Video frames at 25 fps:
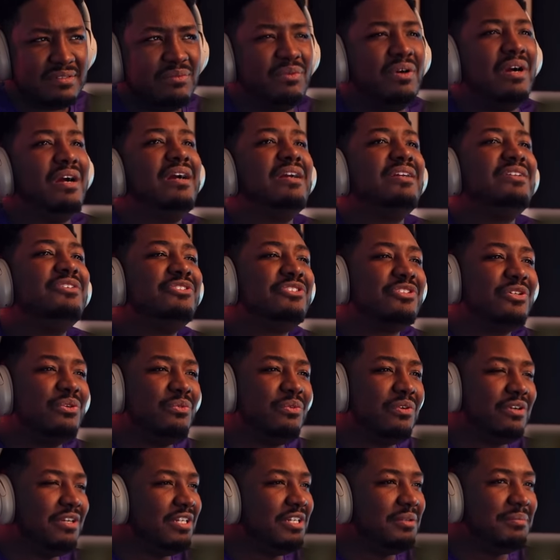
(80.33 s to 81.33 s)
Why are you so
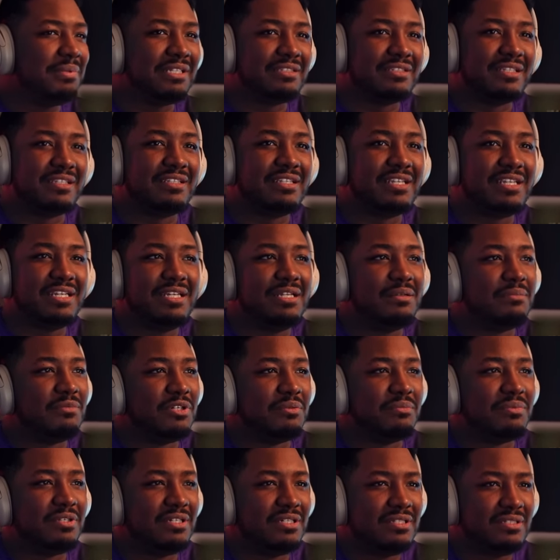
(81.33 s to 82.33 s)
worried about the
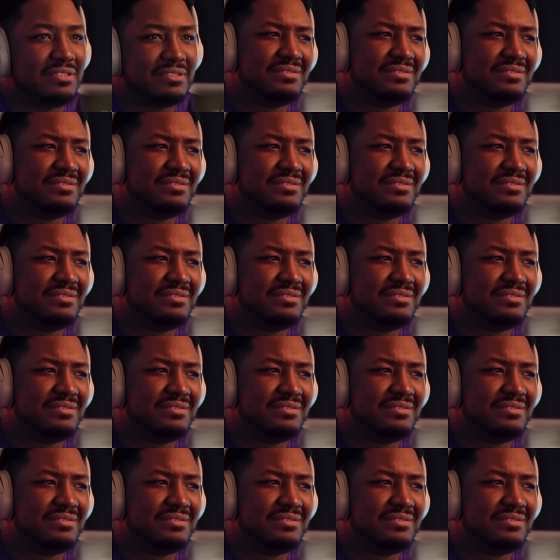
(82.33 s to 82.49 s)
camera, bro?